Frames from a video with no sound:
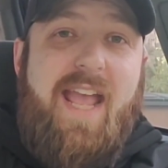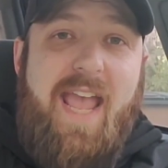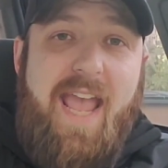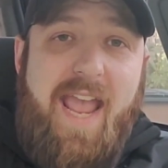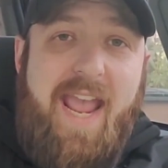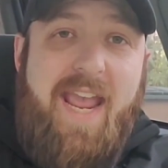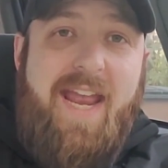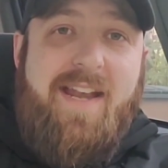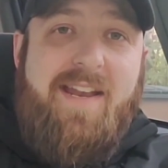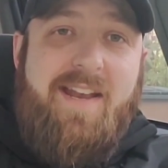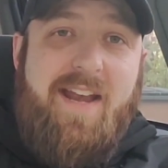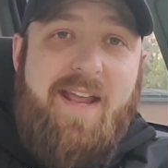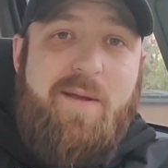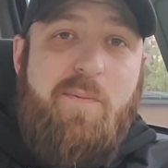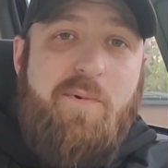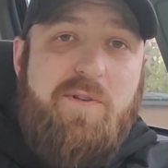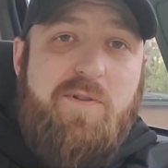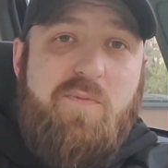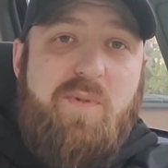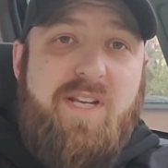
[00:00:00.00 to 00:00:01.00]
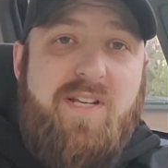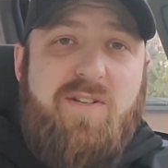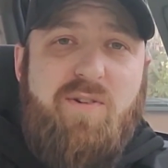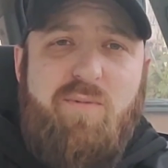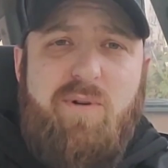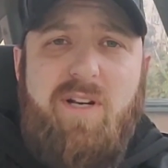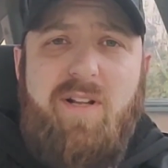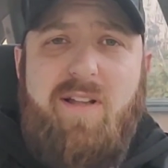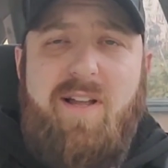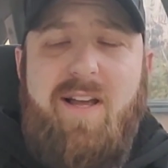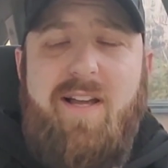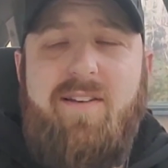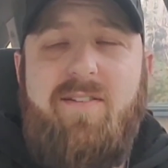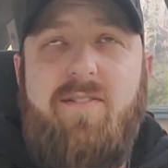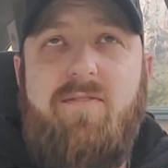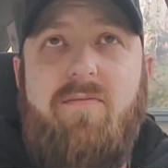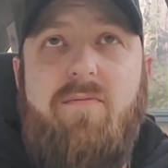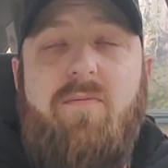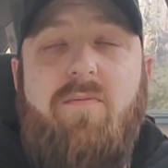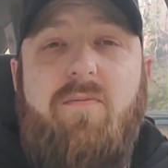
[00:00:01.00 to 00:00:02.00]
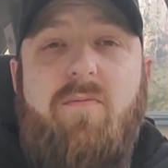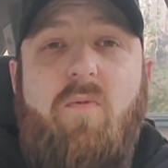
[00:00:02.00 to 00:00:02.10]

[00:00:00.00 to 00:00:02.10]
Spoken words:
and enables me to realize,